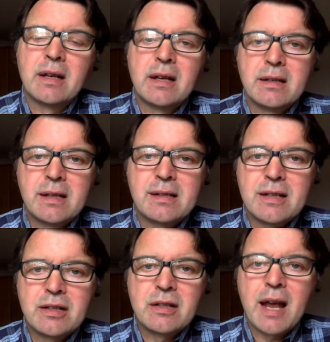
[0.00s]

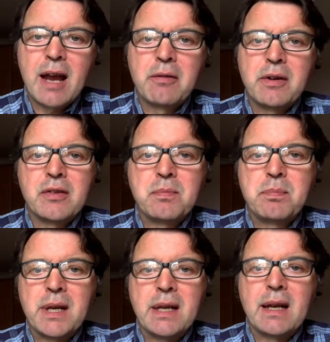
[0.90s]
decision areas
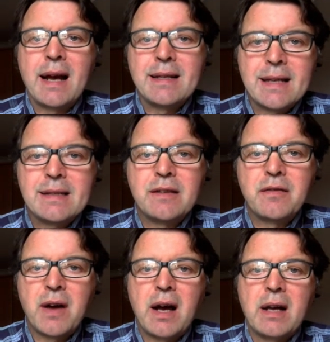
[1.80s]
being
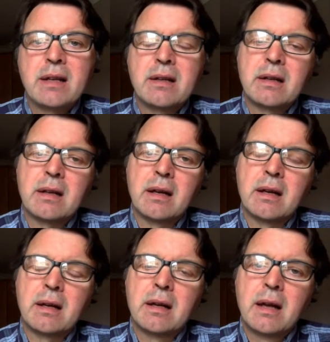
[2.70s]
identified
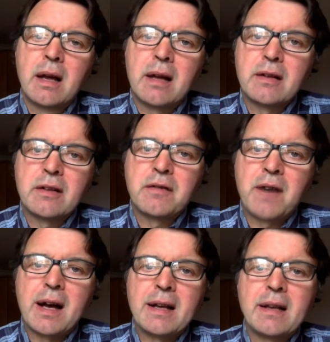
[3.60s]
and
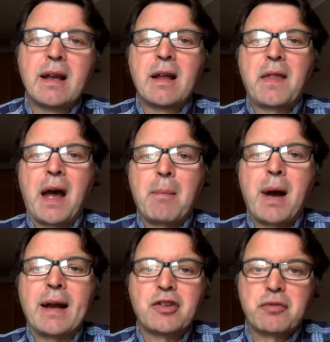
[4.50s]
defined, that
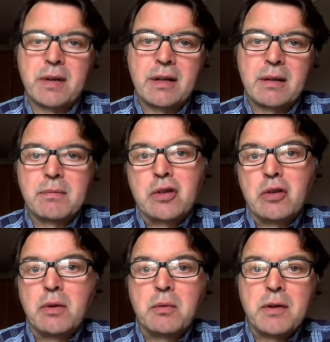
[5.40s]
might trigger them to come
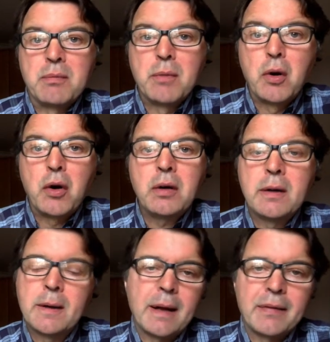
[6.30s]
up with more,
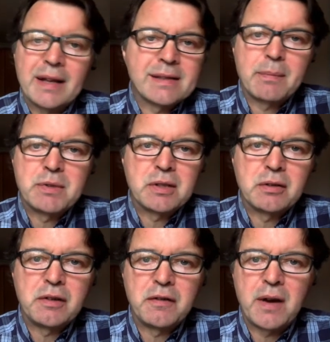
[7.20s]
and that's
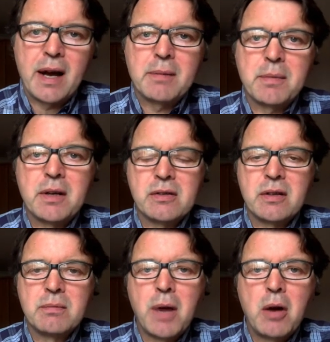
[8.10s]
absolutely fine because at the
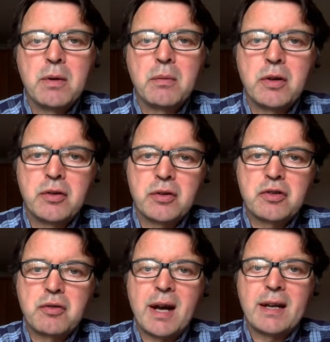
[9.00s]
moment we're just
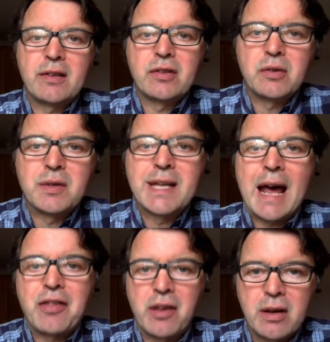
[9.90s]
trying to
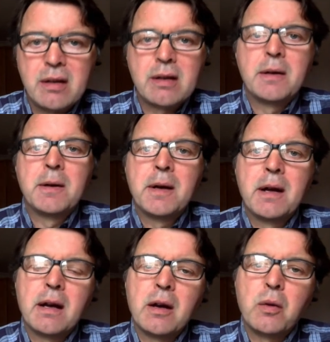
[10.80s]
gather
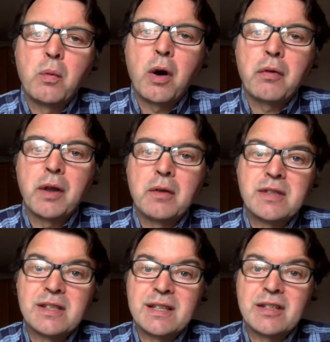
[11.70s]
what those
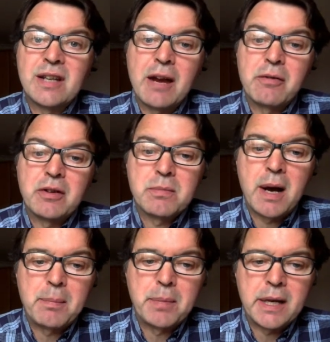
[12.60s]
decision areas
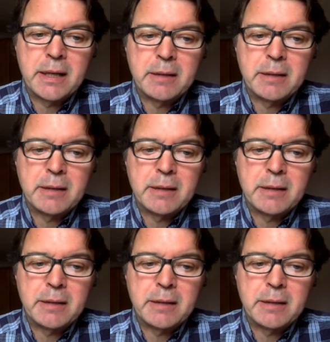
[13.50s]
might be.